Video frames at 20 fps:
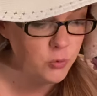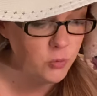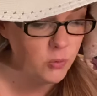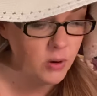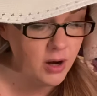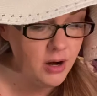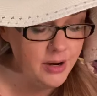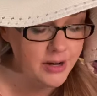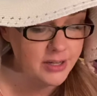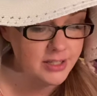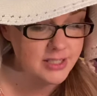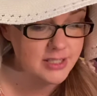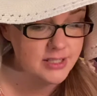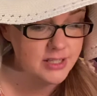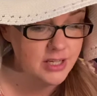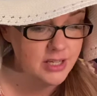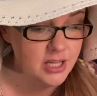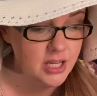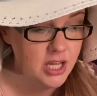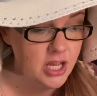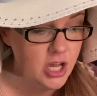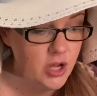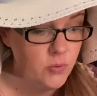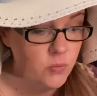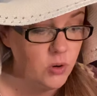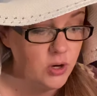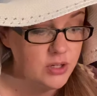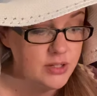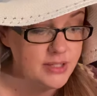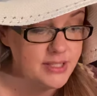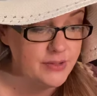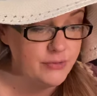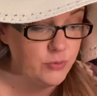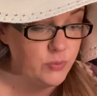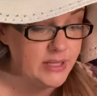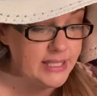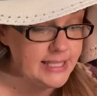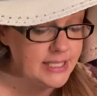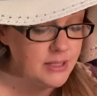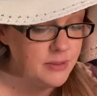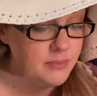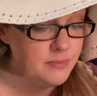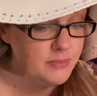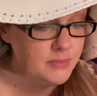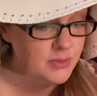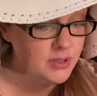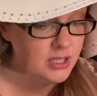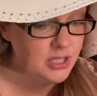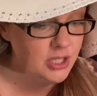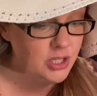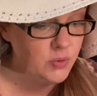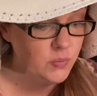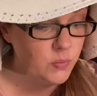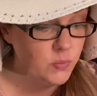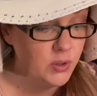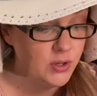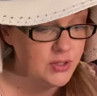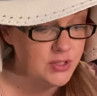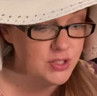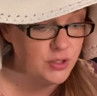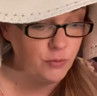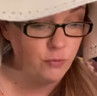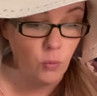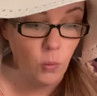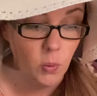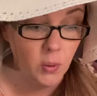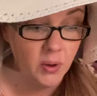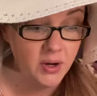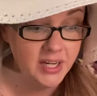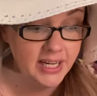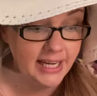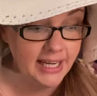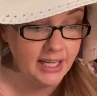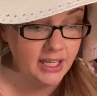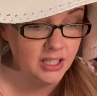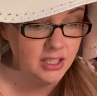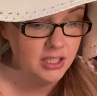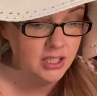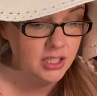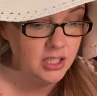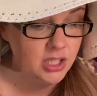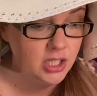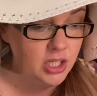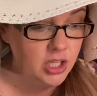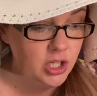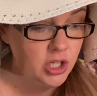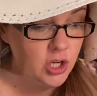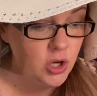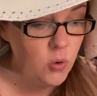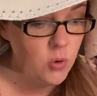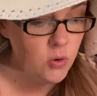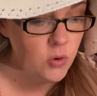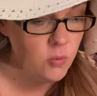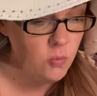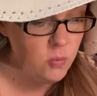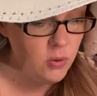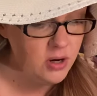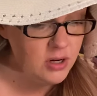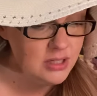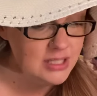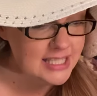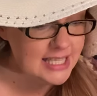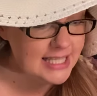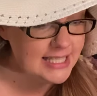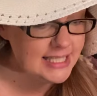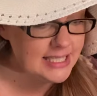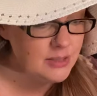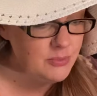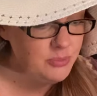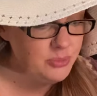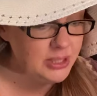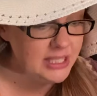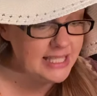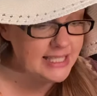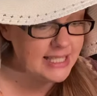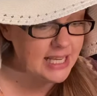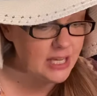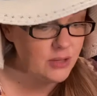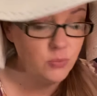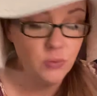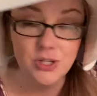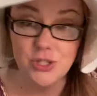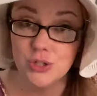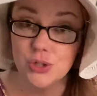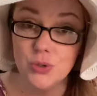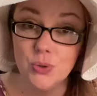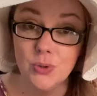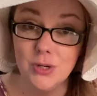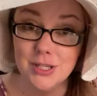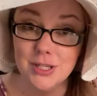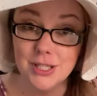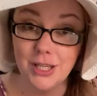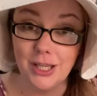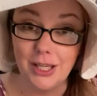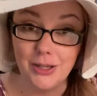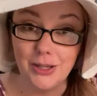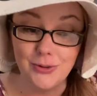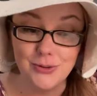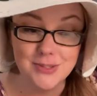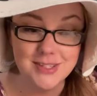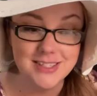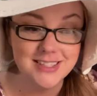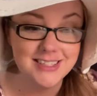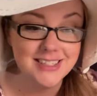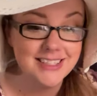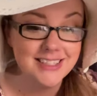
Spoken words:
words. Words of wisdom, words of warning, or words that simply said which door to use.